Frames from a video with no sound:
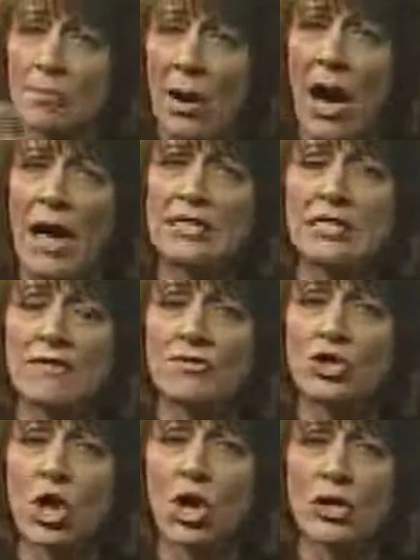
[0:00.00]
a positive
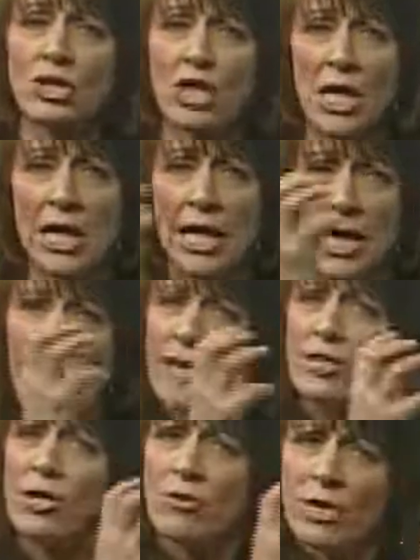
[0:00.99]
charge.
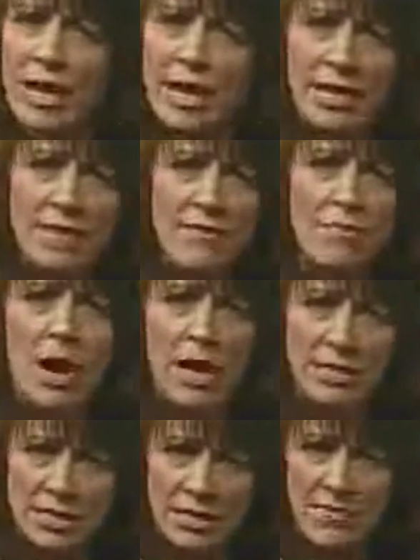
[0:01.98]
And you know, negative and
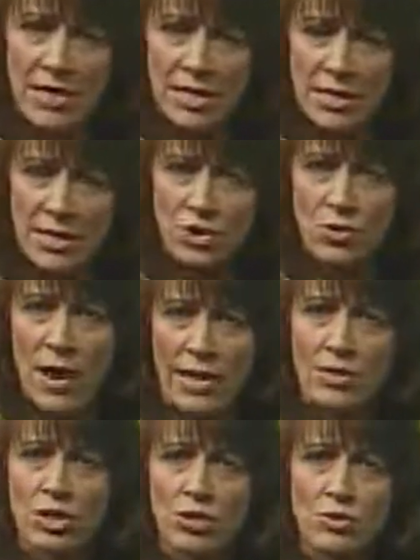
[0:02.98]
positive, they get
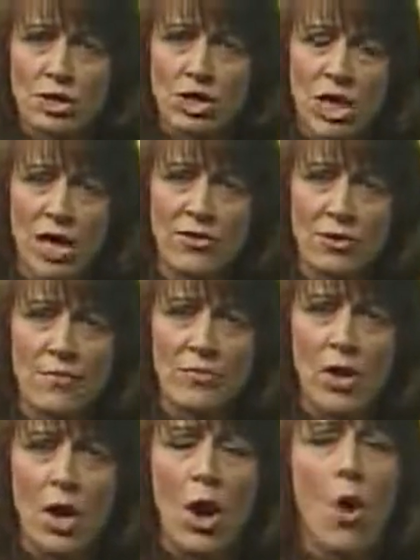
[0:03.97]
attracted to each other.
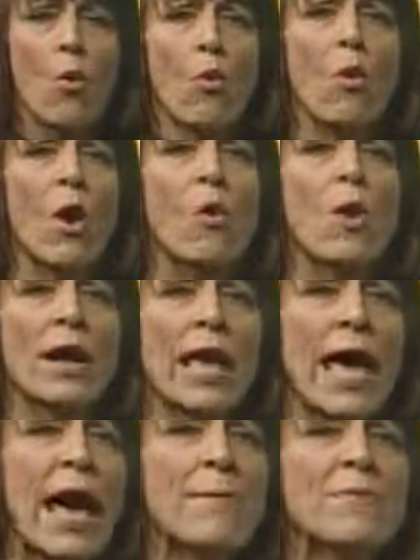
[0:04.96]
Well, what
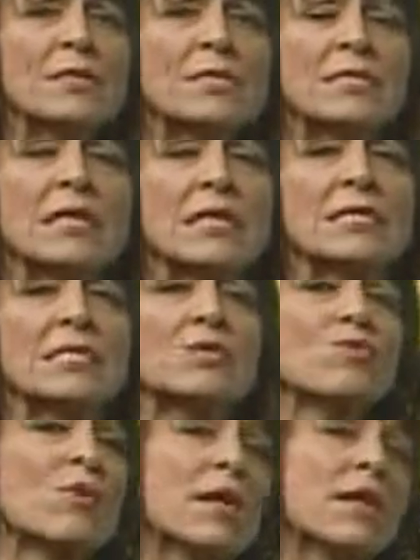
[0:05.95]
happens is,
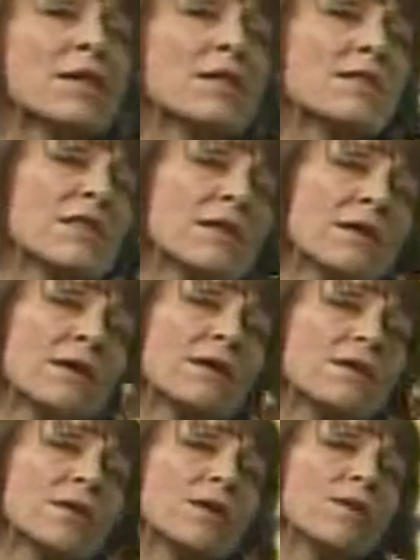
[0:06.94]
is when the
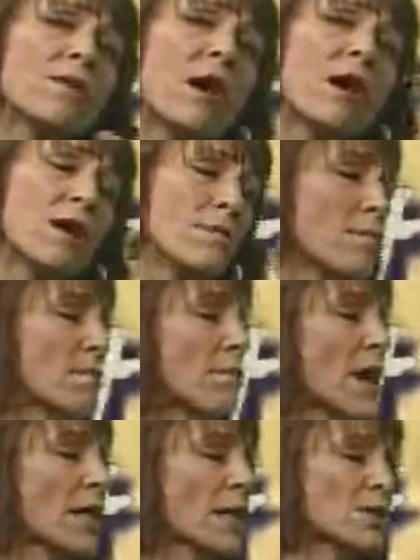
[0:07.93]
little um,
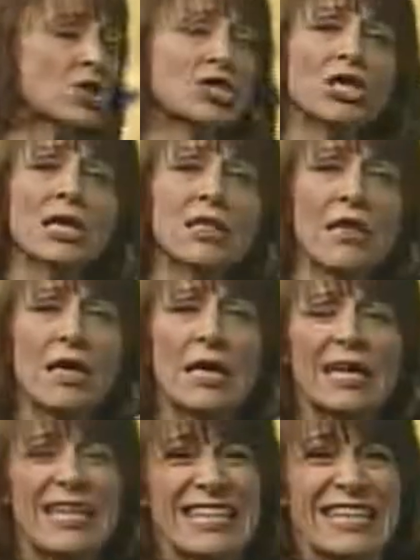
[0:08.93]
myelin sheath
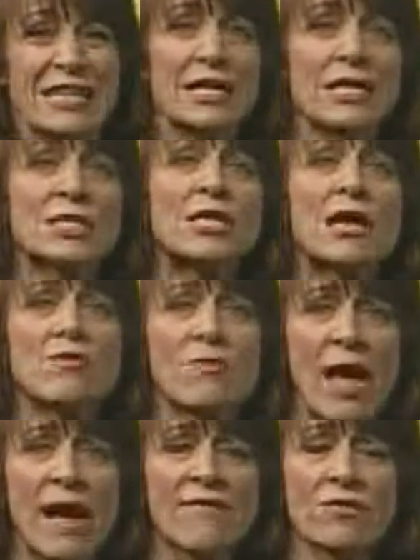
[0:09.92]
is
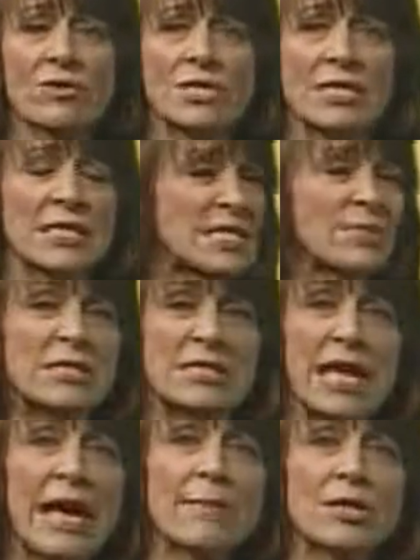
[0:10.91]
unraveled and has been
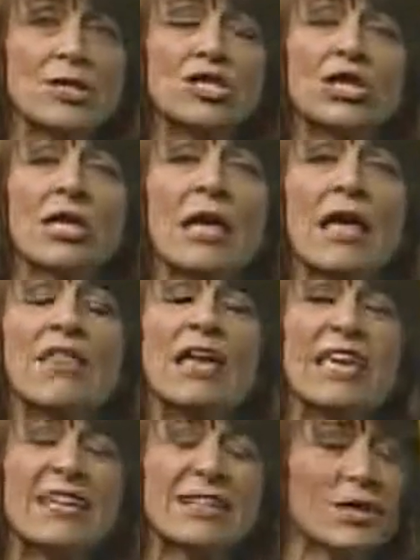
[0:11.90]
damaged,
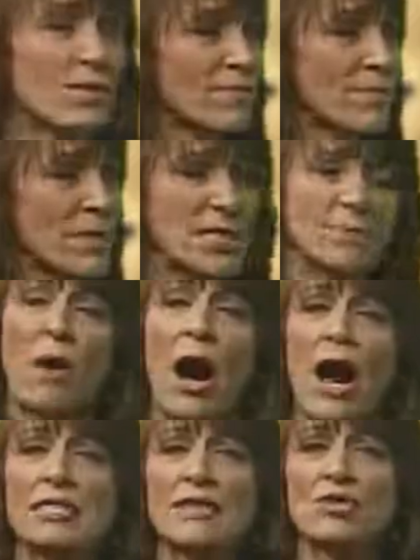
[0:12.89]
it, this
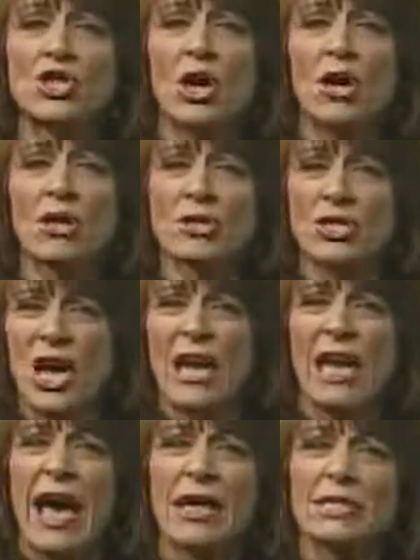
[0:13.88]
positive charge
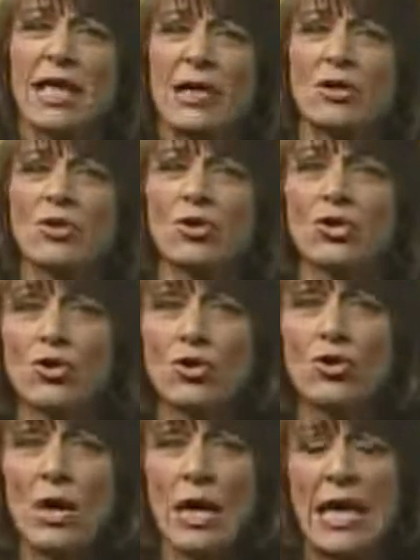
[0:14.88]
kind of acts like
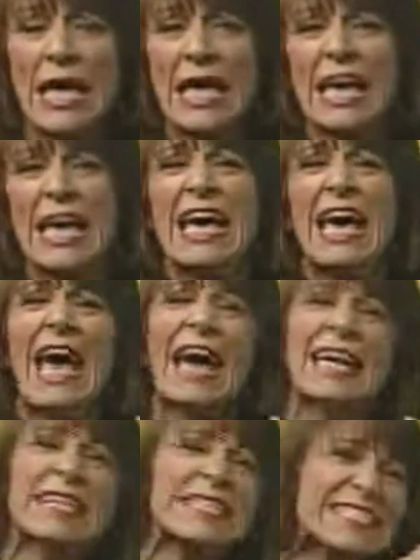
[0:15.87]
glue
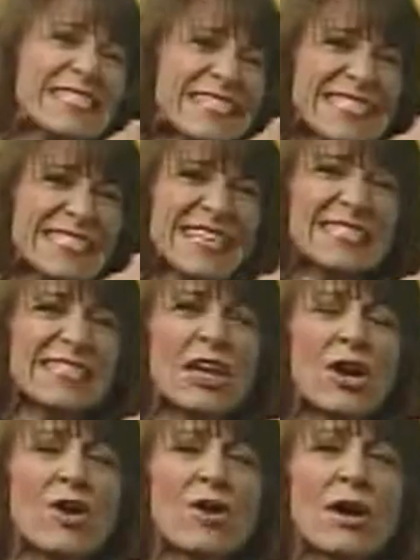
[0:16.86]
and it sits in
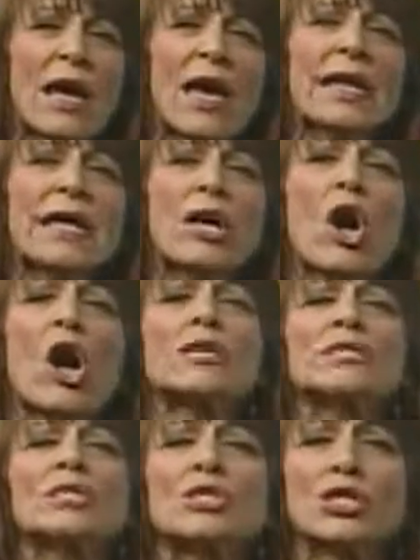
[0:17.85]
there and it
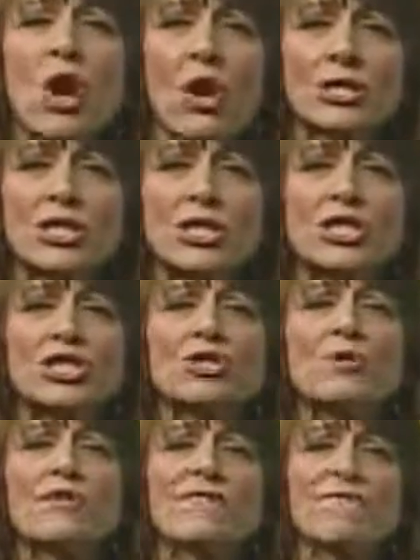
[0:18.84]
causes scar
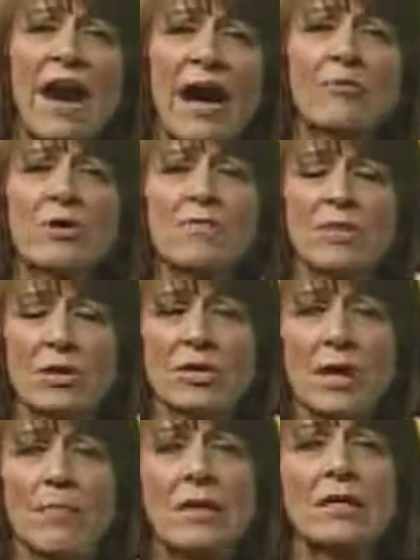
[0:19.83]
tissue and fibrin
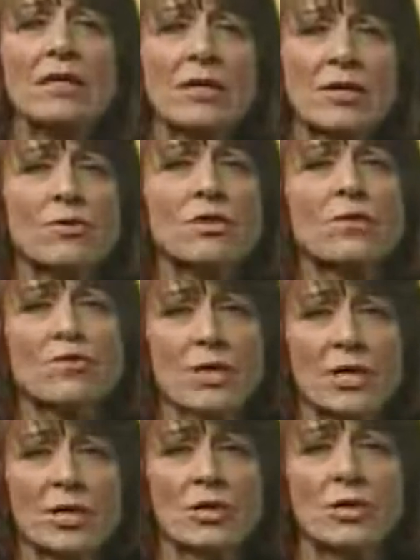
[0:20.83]
buildup and literally
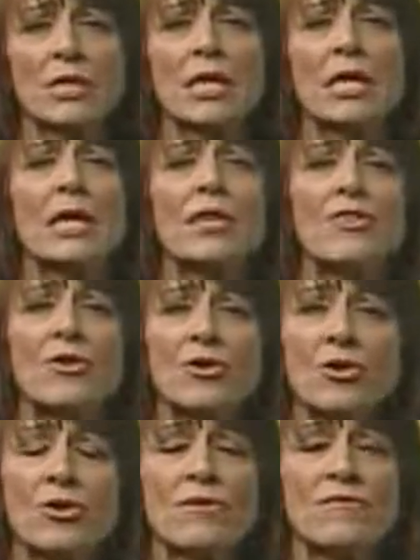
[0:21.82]
renders the
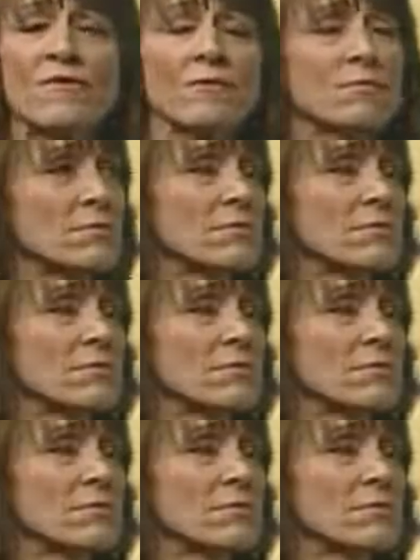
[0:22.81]
nerve